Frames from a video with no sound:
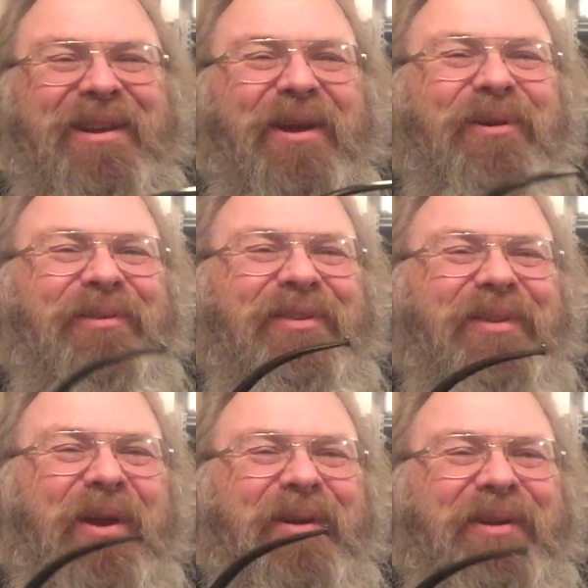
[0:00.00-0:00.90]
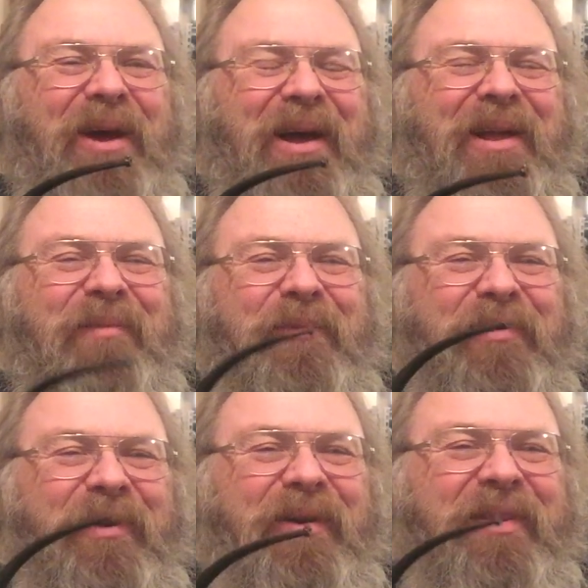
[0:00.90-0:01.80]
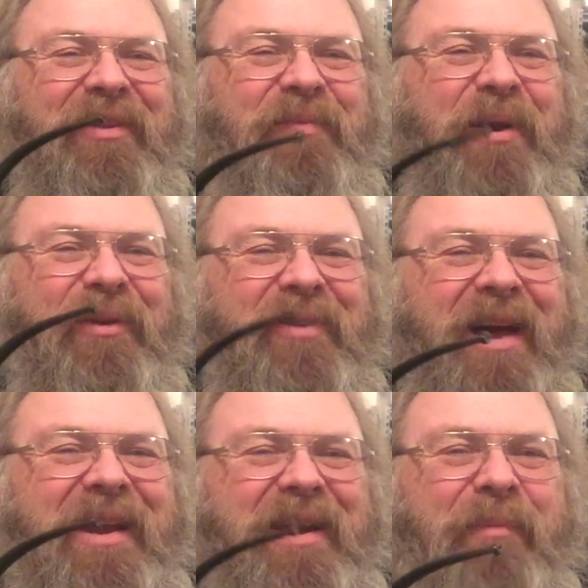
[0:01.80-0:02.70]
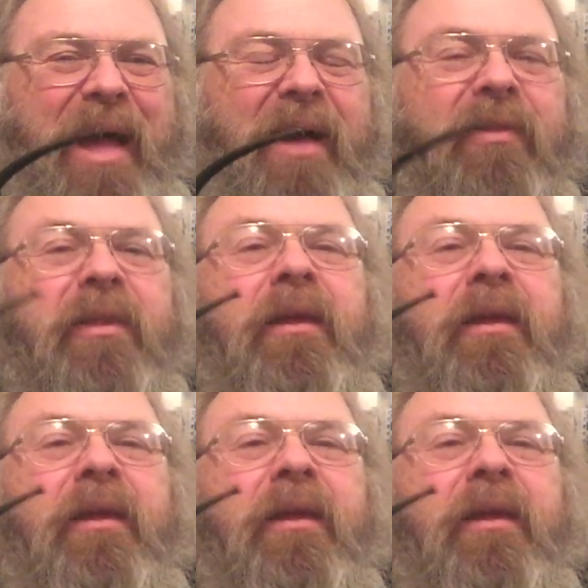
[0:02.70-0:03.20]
Don't start talking before the smoke's out of your mouth.